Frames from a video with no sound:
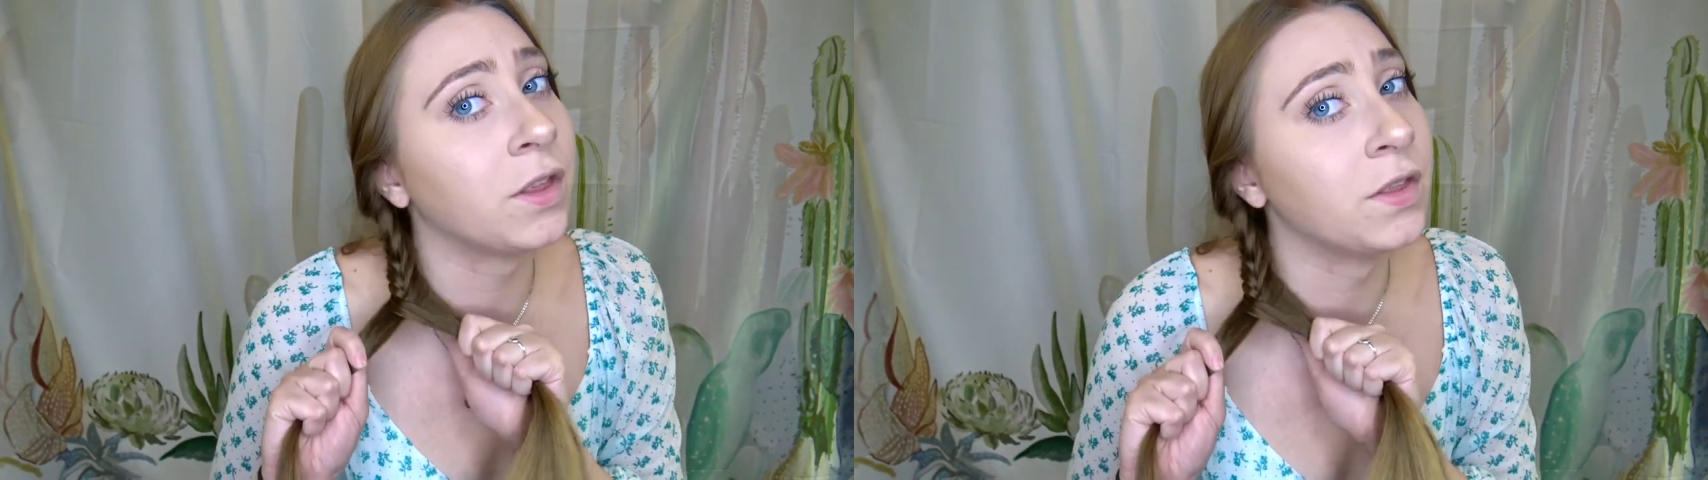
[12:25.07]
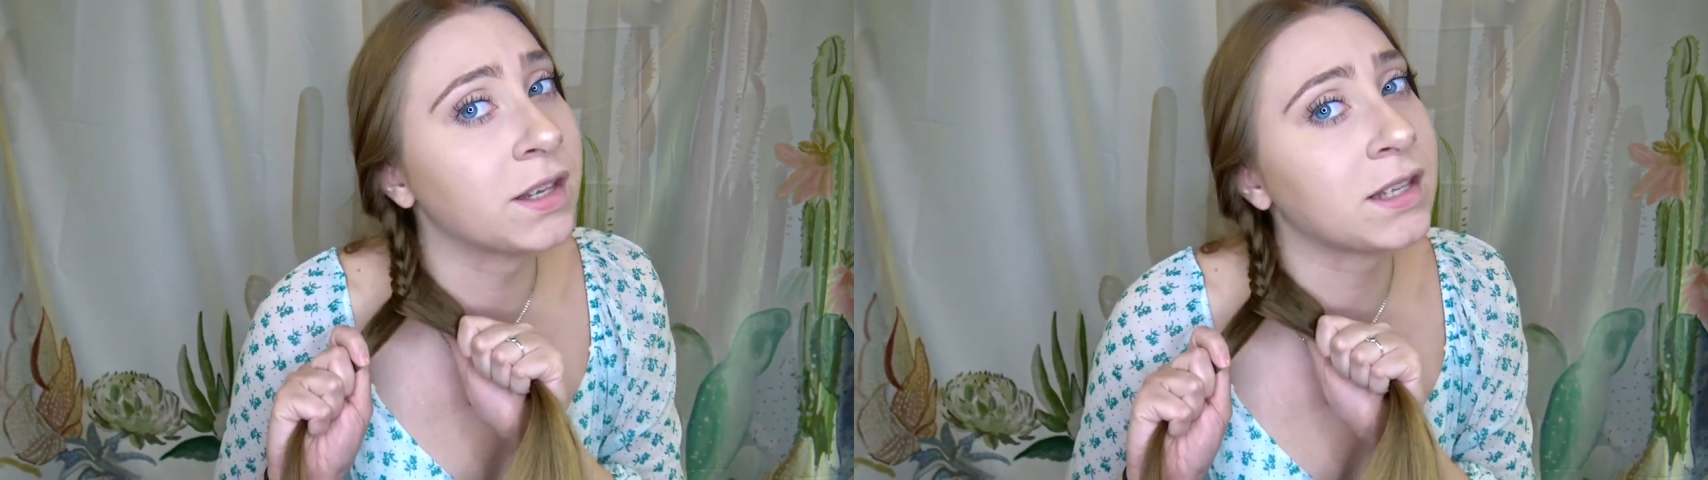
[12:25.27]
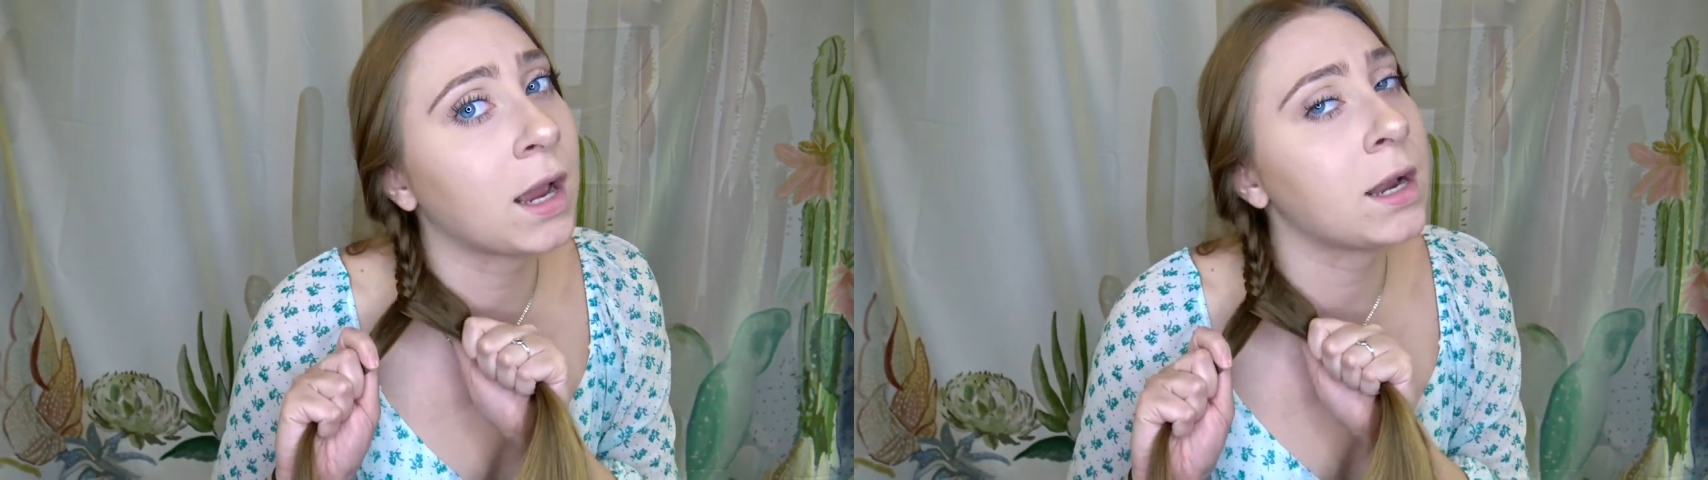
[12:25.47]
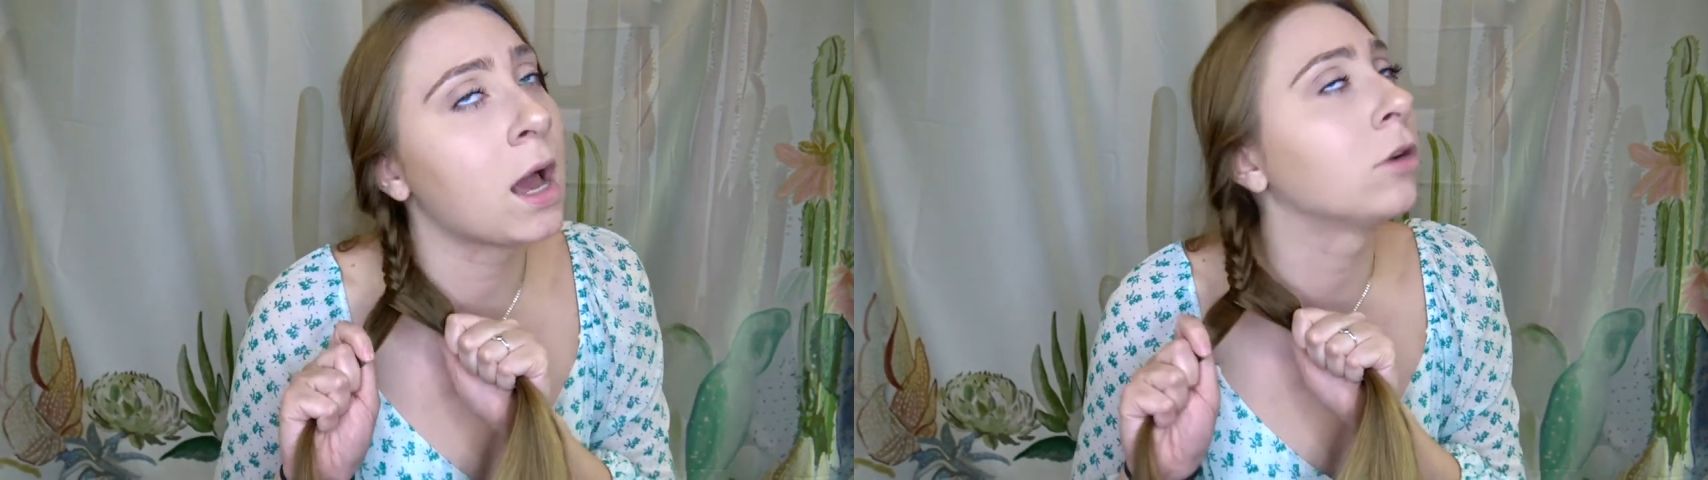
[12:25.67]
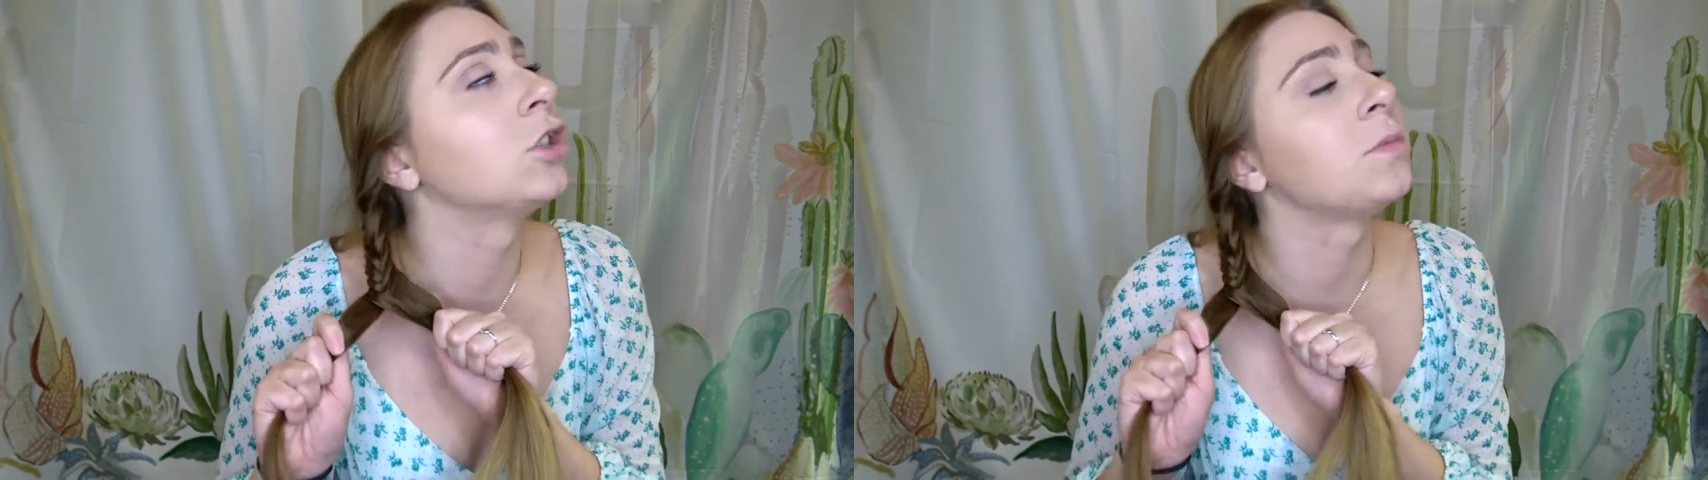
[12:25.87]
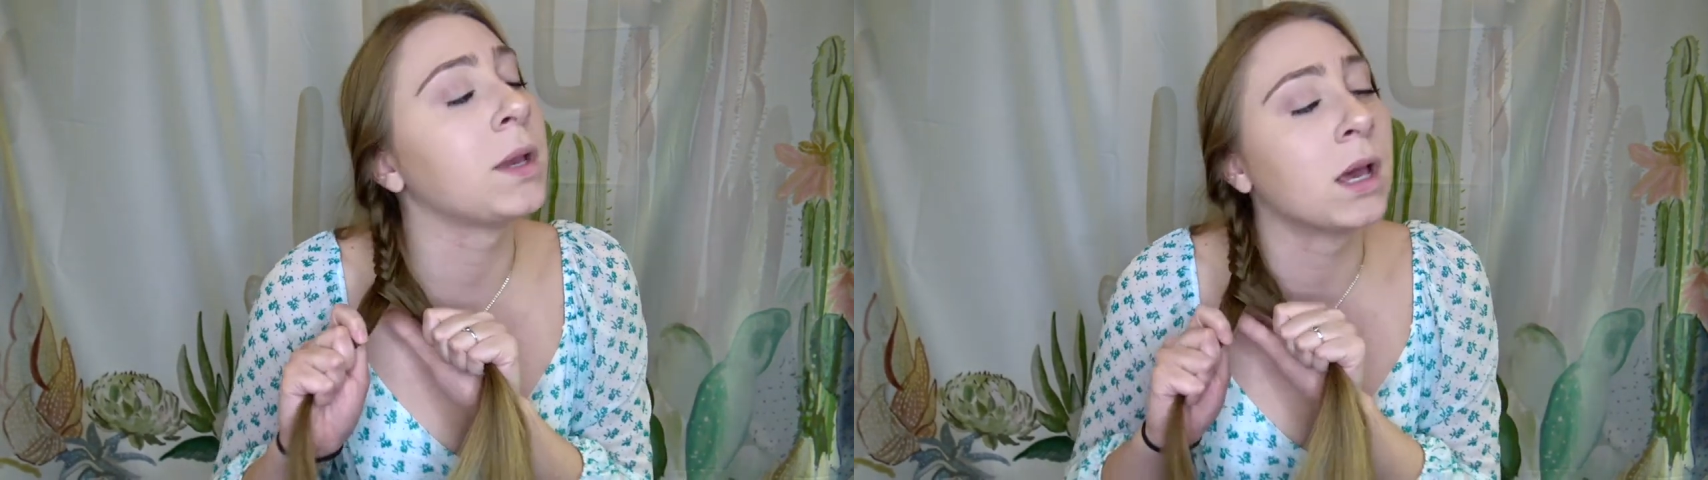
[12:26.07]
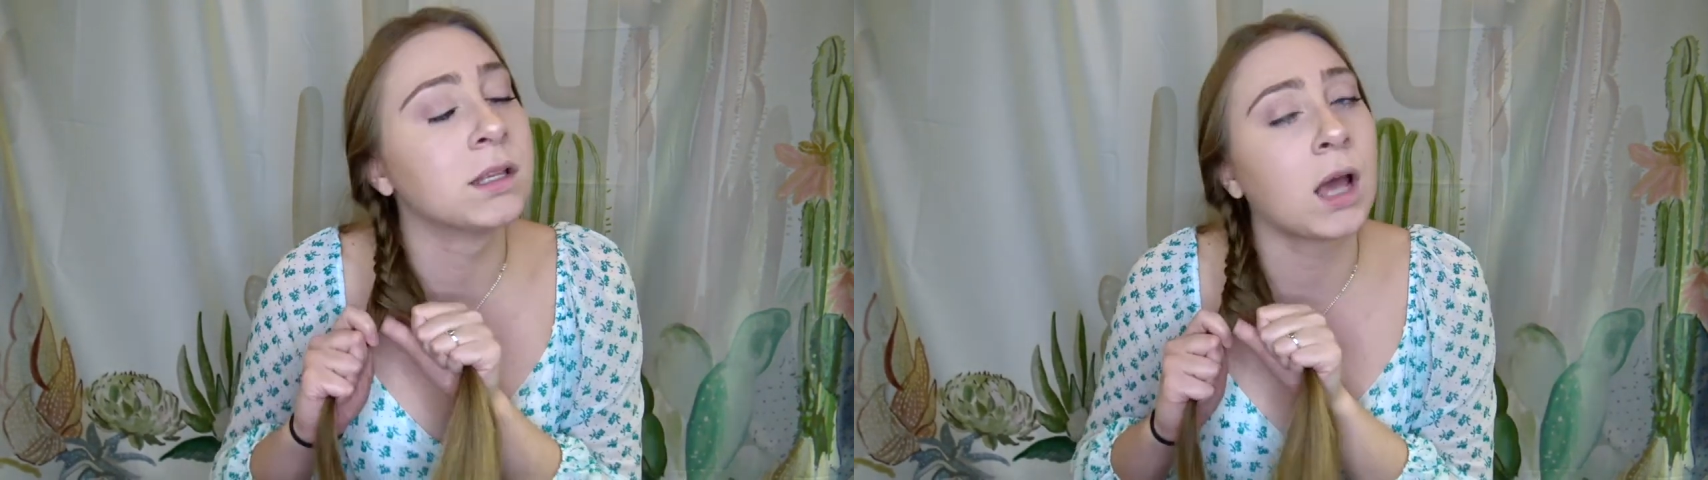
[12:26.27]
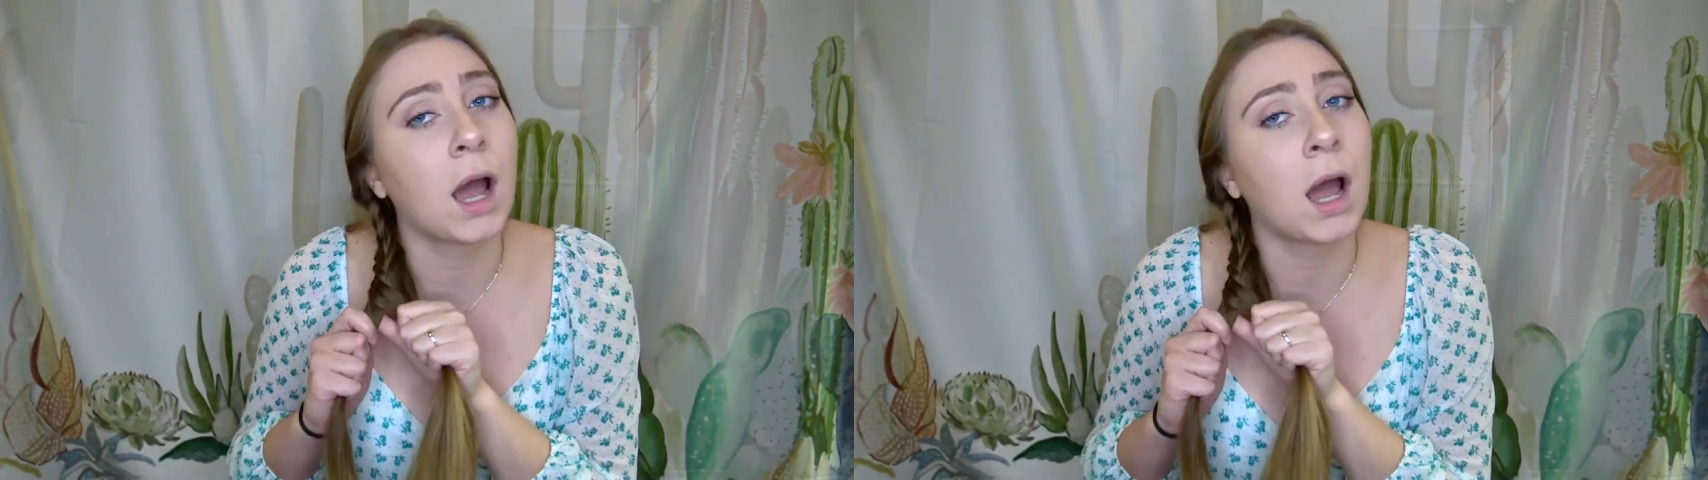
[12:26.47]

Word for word: than this side now just because